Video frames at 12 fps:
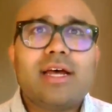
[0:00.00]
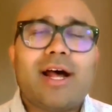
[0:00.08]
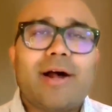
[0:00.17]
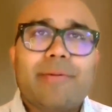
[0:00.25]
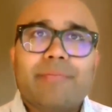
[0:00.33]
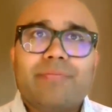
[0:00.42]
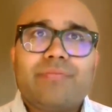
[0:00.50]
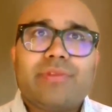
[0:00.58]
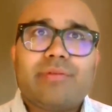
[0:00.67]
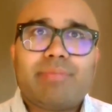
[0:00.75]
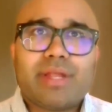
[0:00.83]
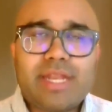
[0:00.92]

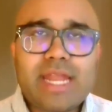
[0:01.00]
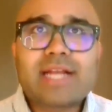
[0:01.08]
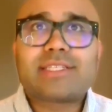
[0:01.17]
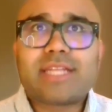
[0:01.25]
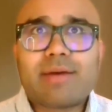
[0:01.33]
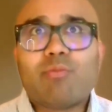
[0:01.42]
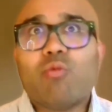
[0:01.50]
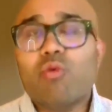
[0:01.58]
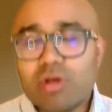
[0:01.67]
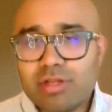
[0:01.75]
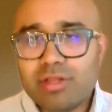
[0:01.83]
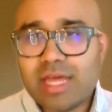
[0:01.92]
But next step
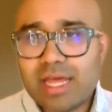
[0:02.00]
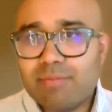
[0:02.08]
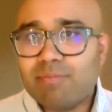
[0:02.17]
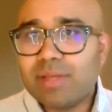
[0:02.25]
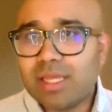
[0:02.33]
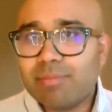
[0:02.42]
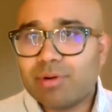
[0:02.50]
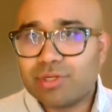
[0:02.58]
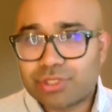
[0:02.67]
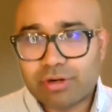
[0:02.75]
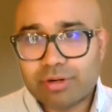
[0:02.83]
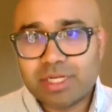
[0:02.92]
would then be
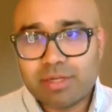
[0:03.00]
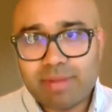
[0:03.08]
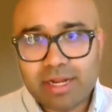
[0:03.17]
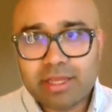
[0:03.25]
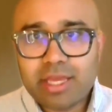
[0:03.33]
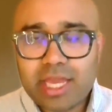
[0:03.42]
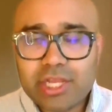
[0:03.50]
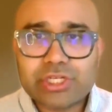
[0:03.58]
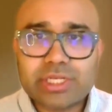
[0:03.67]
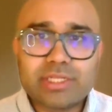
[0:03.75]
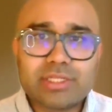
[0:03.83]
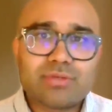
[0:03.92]
prescription
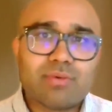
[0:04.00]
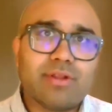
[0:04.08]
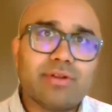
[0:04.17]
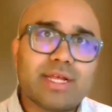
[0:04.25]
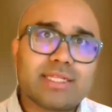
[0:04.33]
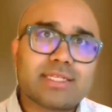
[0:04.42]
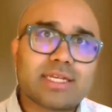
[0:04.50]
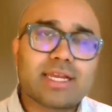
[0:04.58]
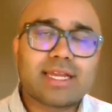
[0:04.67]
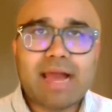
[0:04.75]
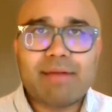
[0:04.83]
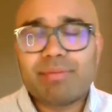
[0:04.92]
medications, whether that's
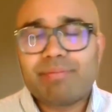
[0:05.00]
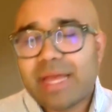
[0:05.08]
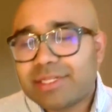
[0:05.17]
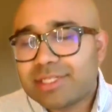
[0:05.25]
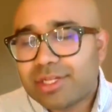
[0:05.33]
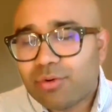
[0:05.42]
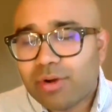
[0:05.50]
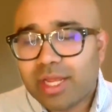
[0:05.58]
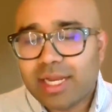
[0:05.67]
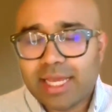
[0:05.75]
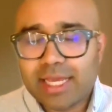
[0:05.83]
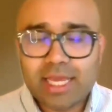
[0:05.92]
like a
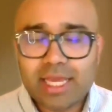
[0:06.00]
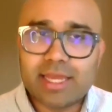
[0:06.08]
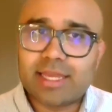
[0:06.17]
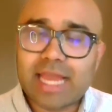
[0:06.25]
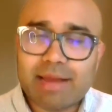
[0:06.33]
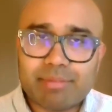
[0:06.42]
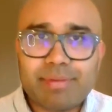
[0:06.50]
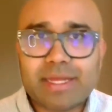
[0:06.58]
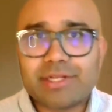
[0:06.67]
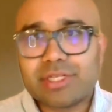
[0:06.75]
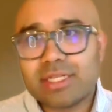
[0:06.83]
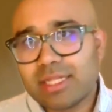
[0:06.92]
gabapentinoid, aka
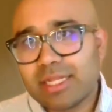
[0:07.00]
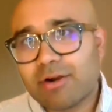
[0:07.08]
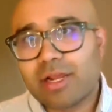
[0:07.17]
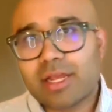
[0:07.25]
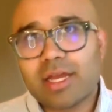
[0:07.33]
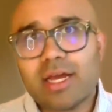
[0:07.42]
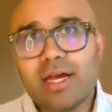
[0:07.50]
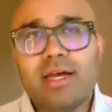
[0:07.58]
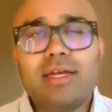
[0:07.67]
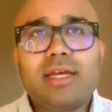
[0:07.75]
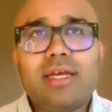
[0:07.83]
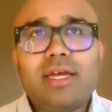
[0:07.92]
gabapentin
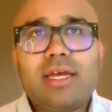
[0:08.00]
lyrica,